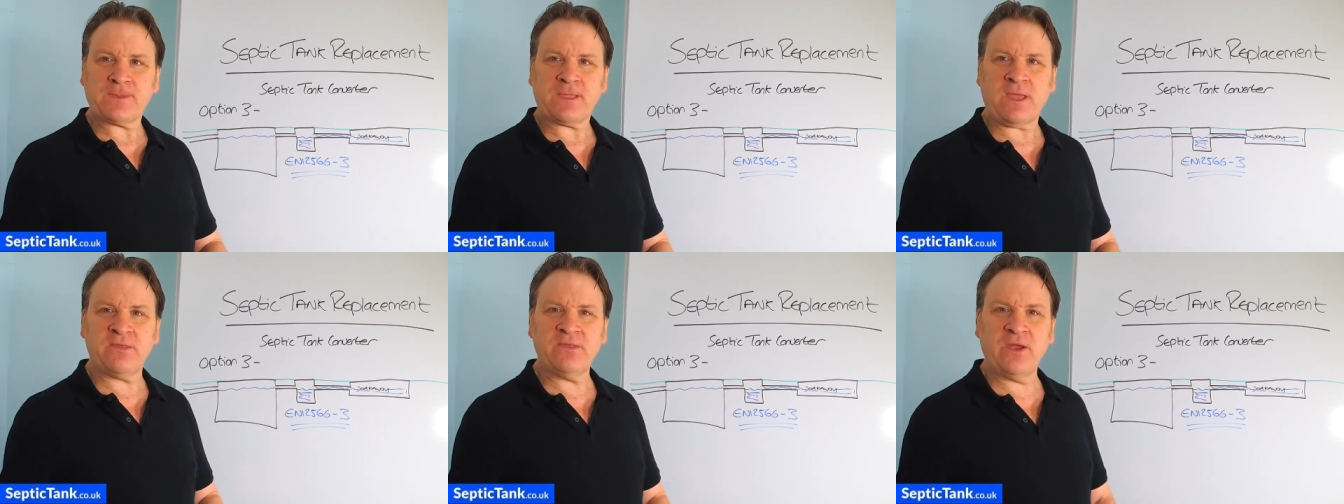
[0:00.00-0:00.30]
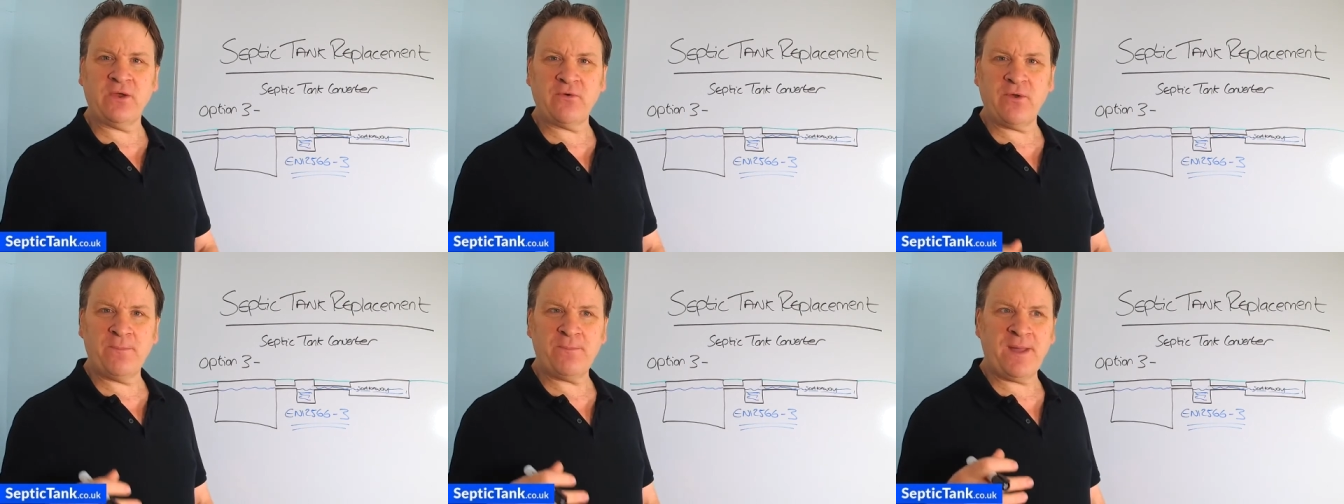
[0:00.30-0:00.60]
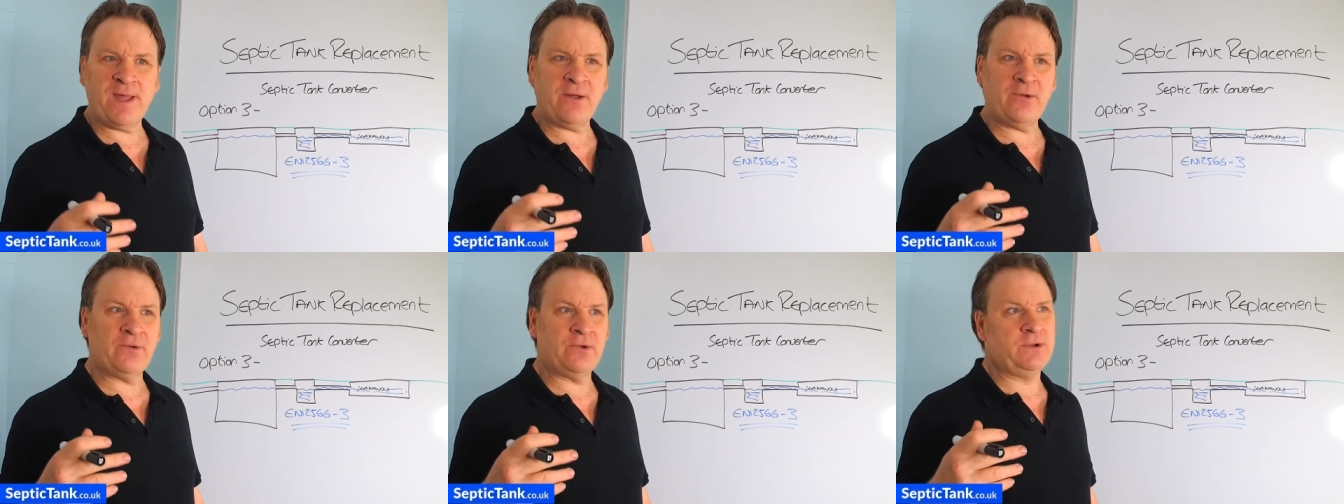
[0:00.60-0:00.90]
they're
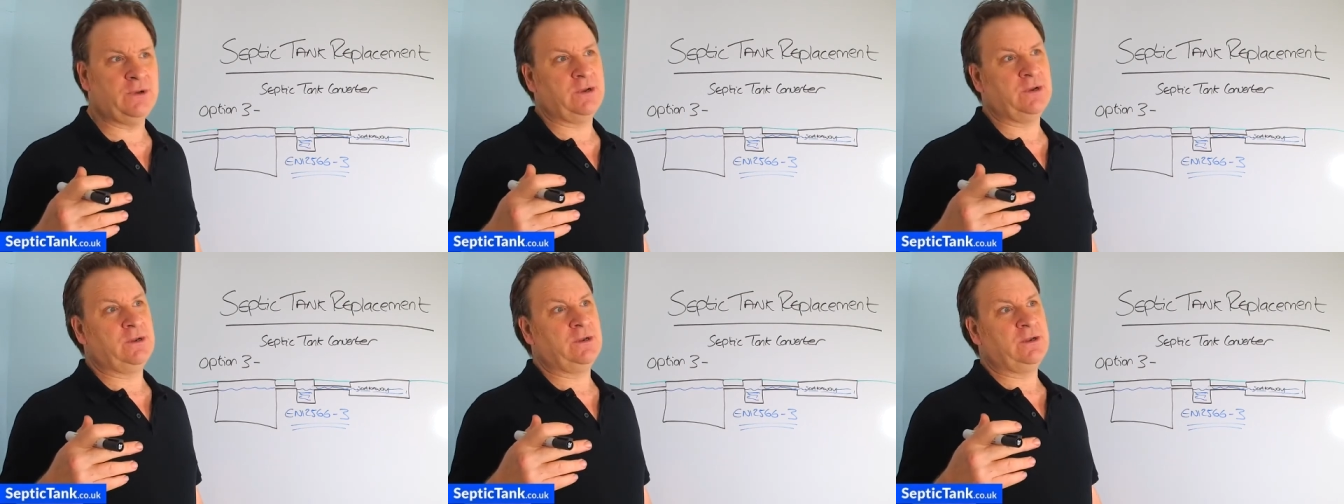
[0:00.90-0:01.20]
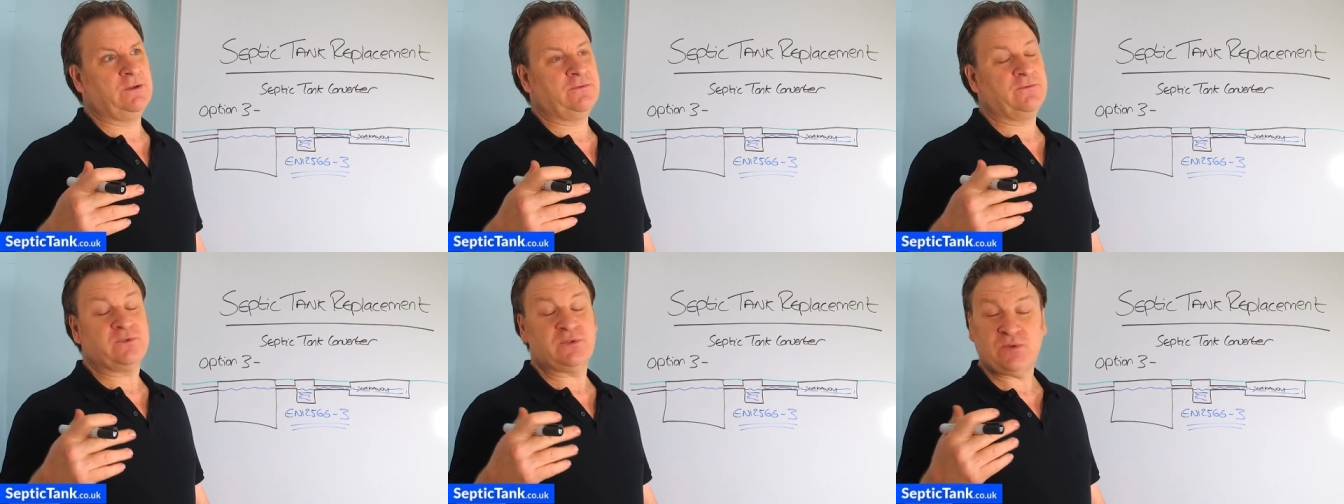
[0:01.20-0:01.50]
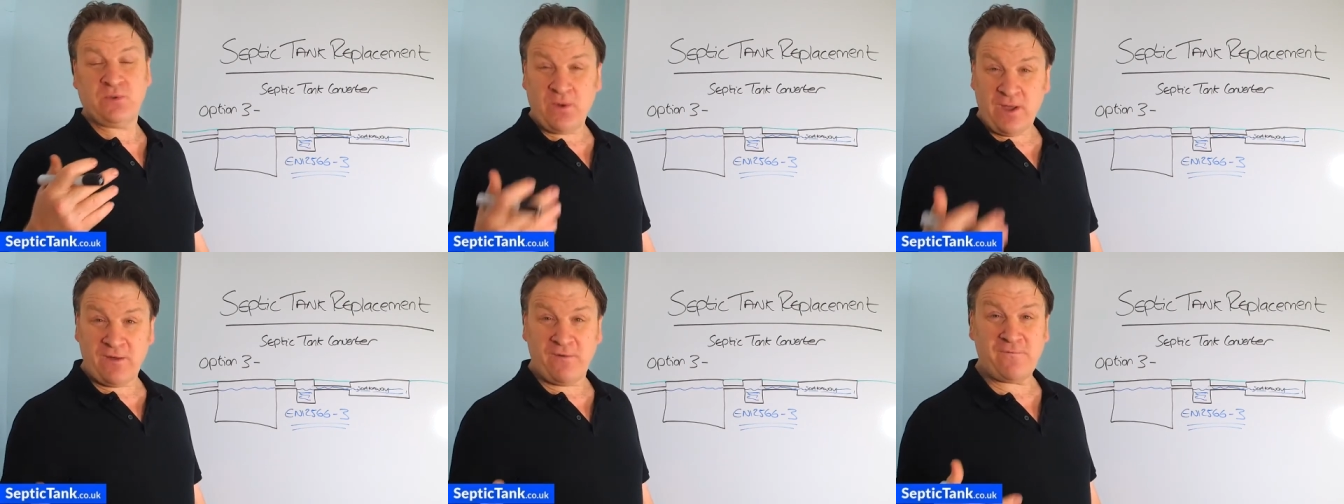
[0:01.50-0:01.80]
about
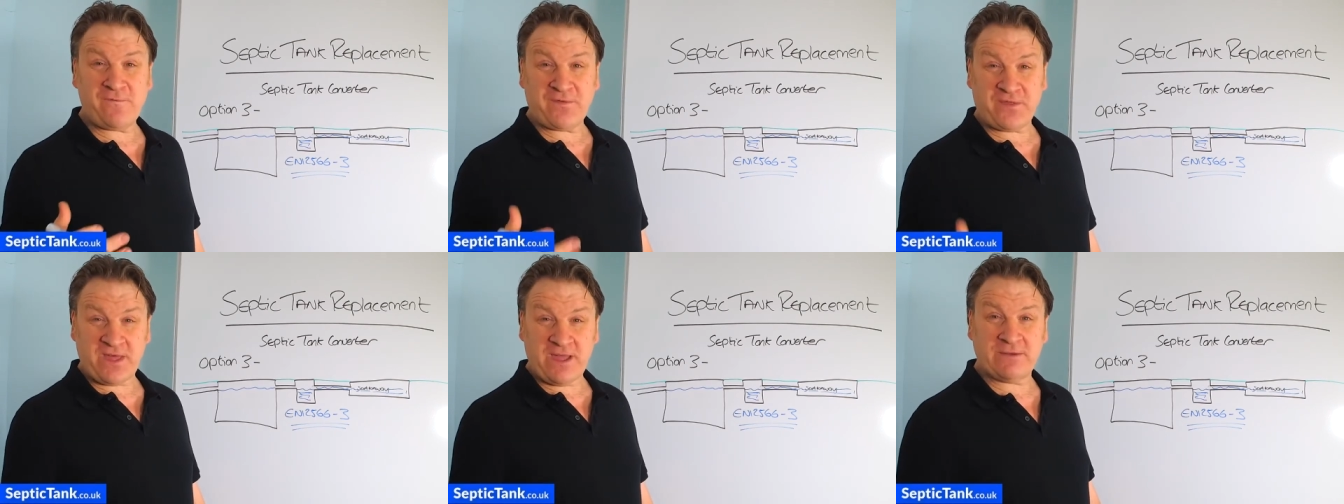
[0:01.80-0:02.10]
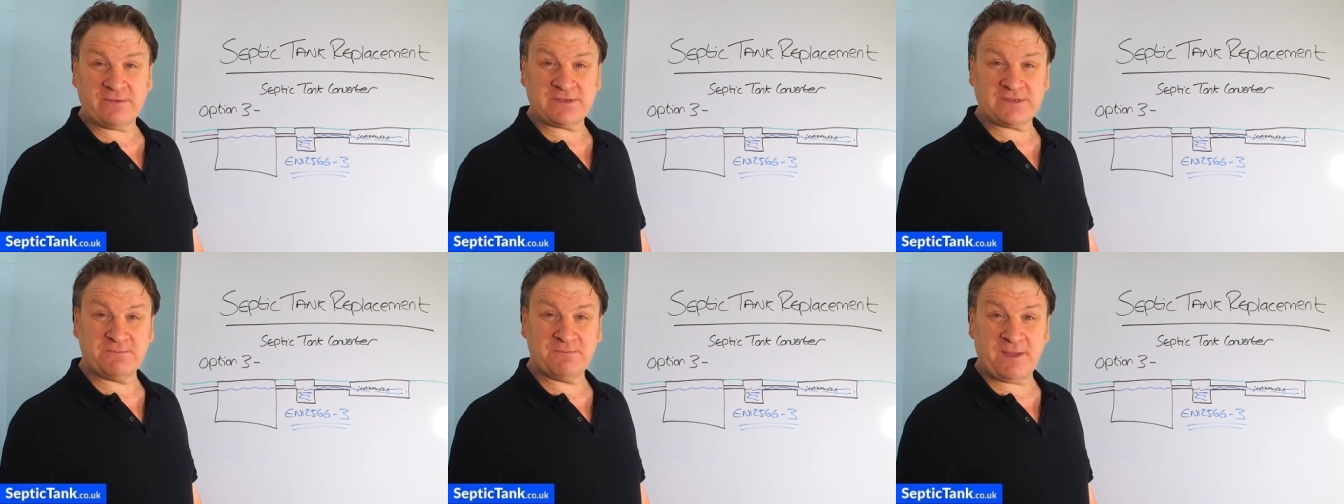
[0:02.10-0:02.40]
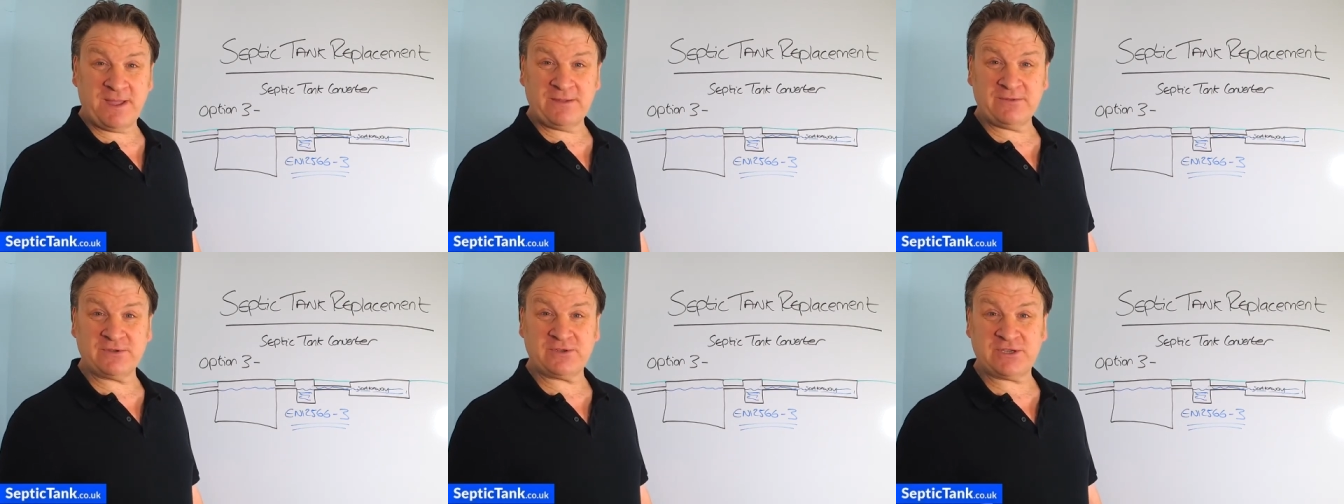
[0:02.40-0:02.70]

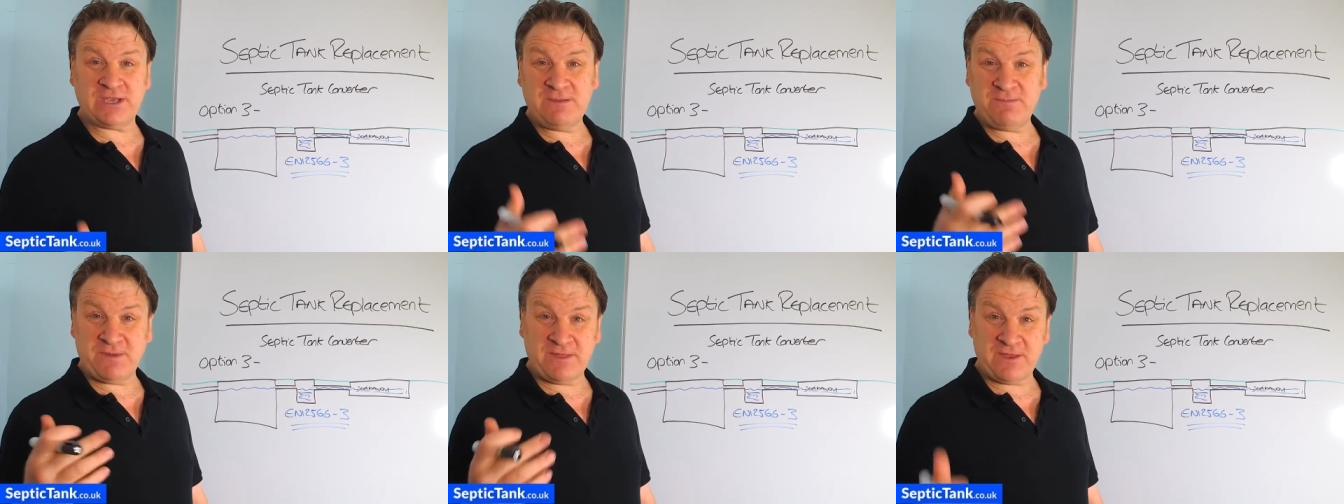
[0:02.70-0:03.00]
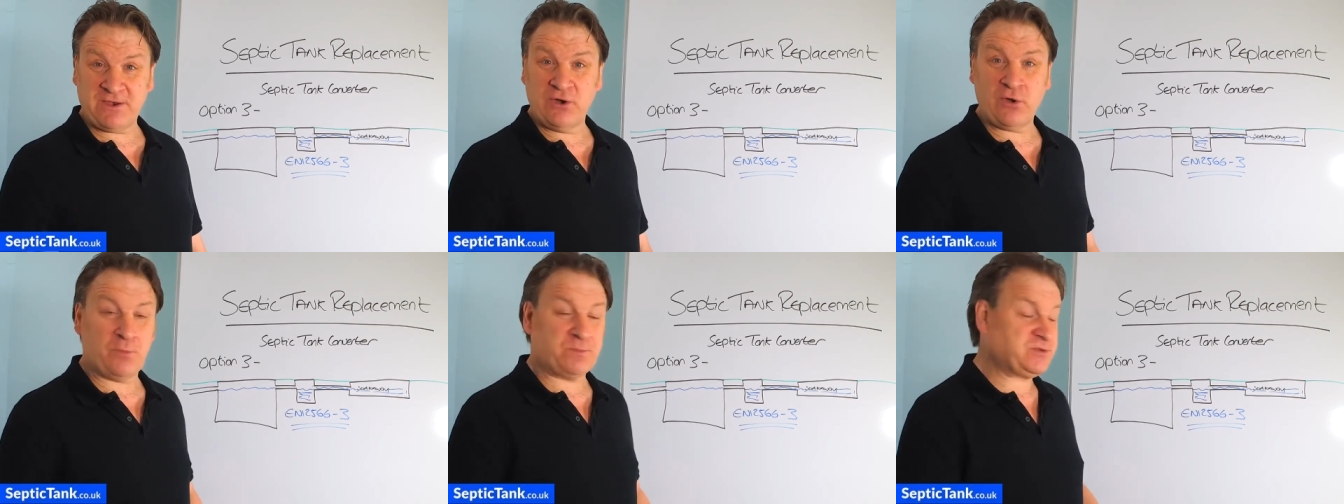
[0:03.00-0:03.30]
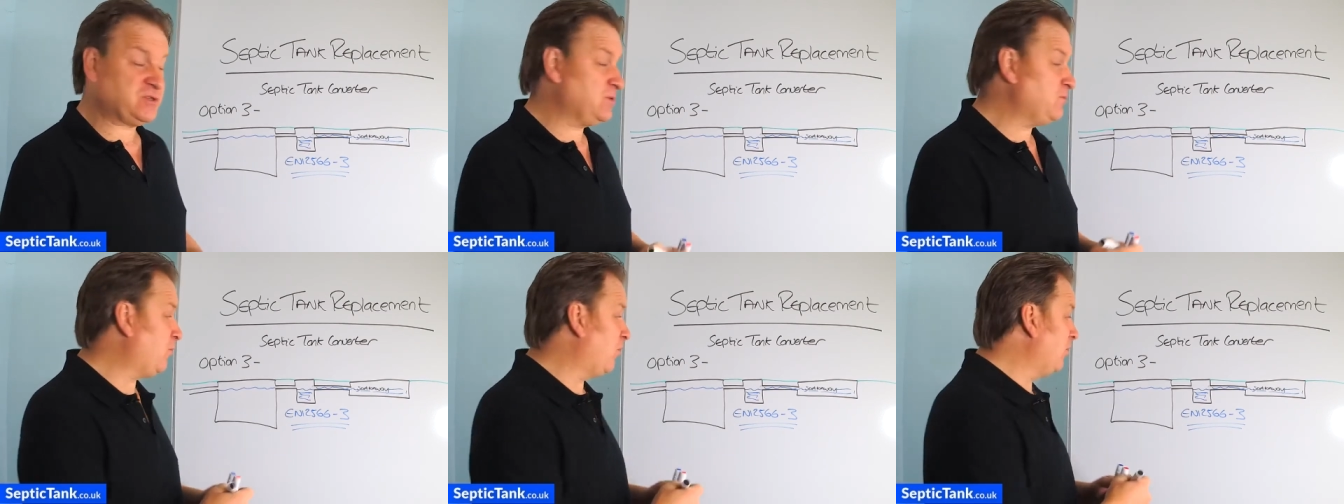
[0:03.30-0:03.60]
£12,000 cheaper than
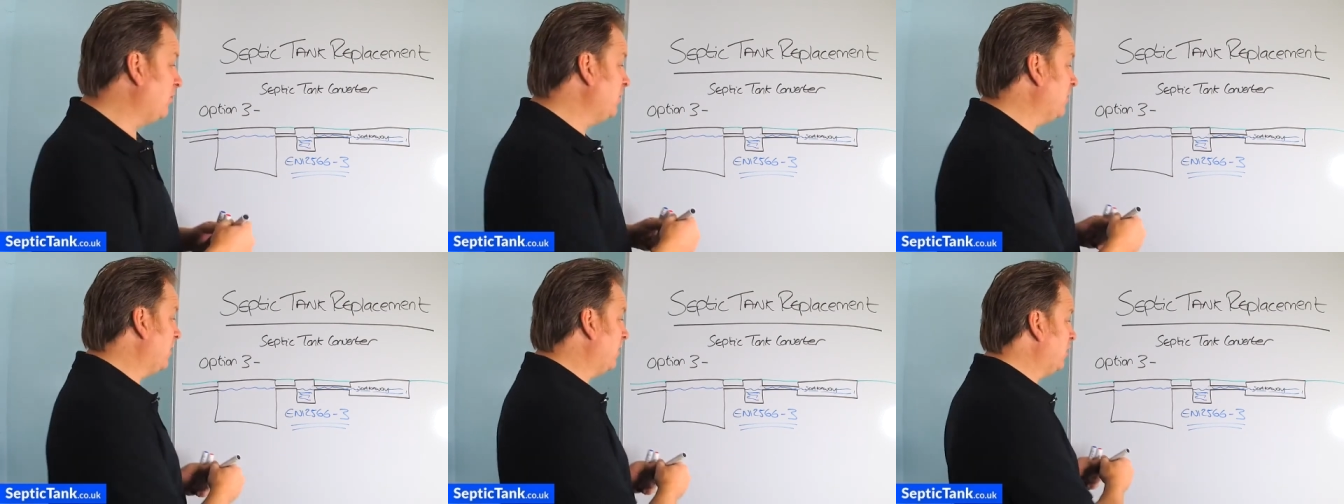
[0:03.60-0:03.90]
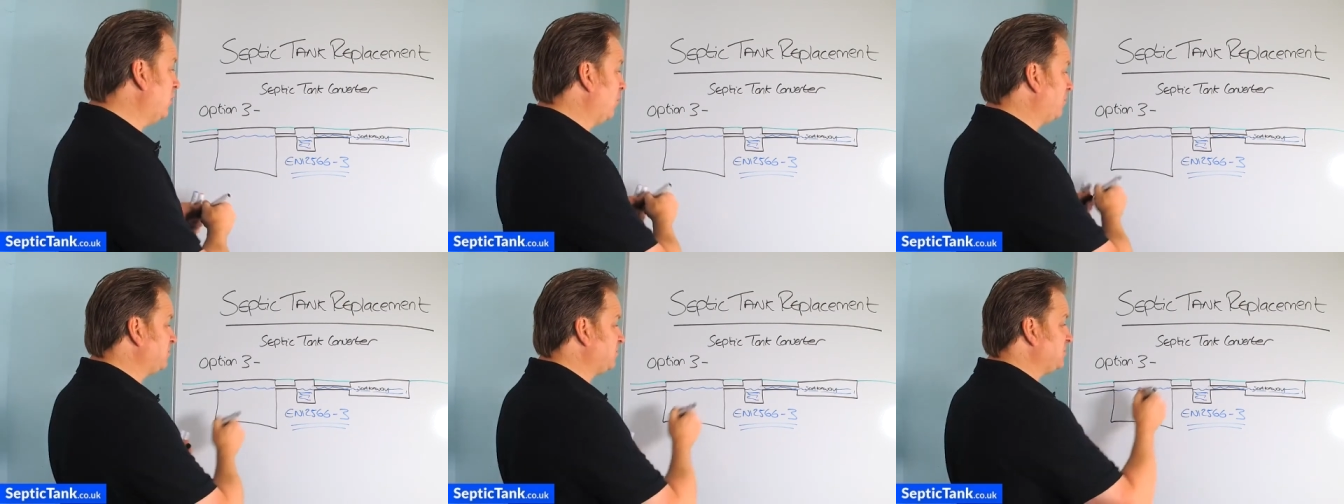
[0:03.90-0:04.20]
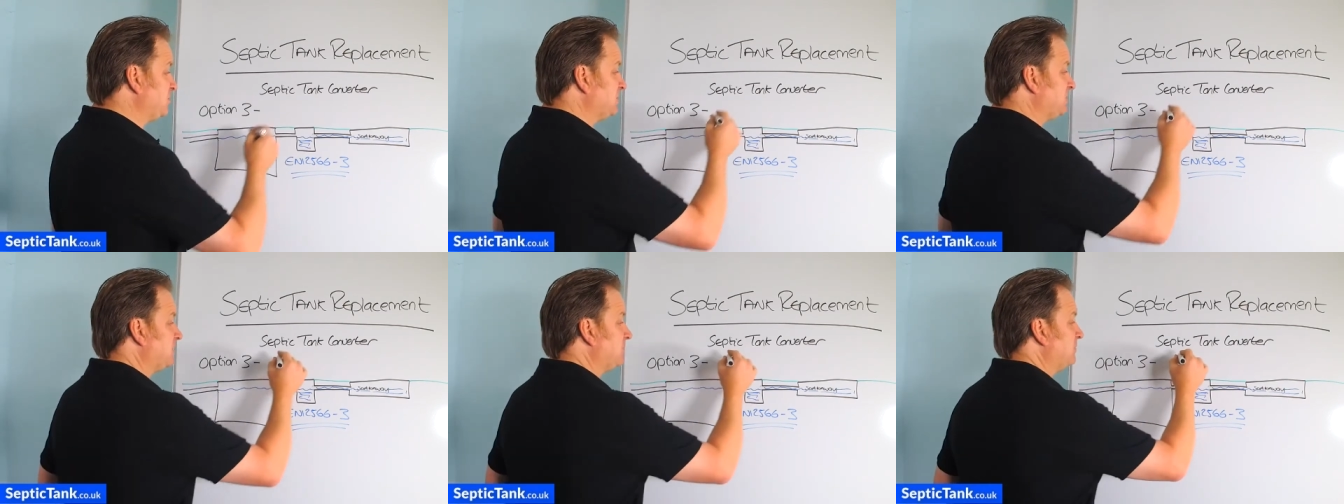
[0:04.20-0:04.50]
option one and
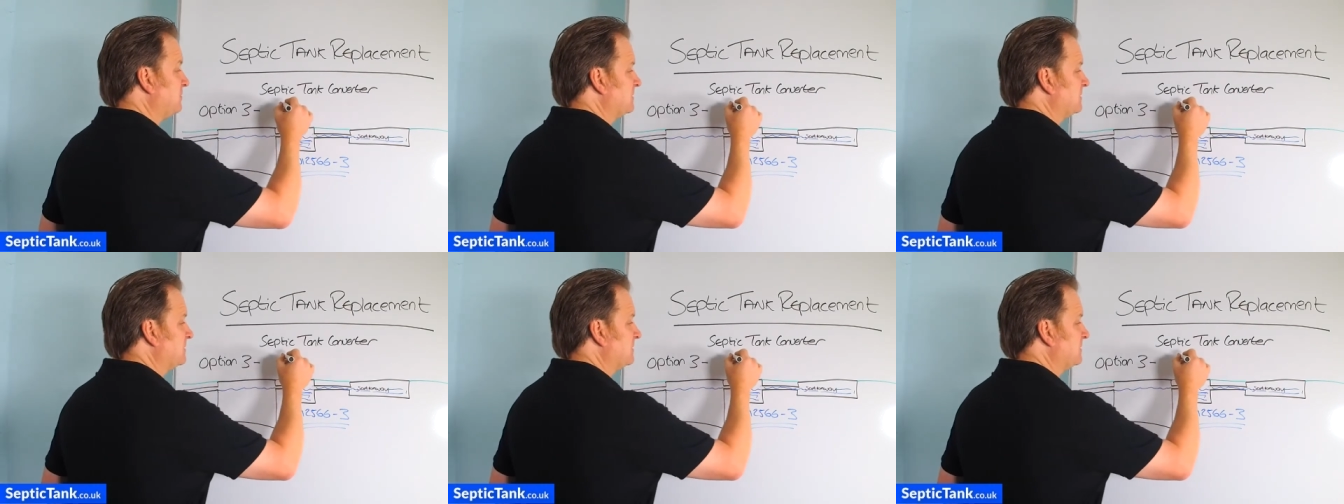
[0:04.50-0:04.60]
option two.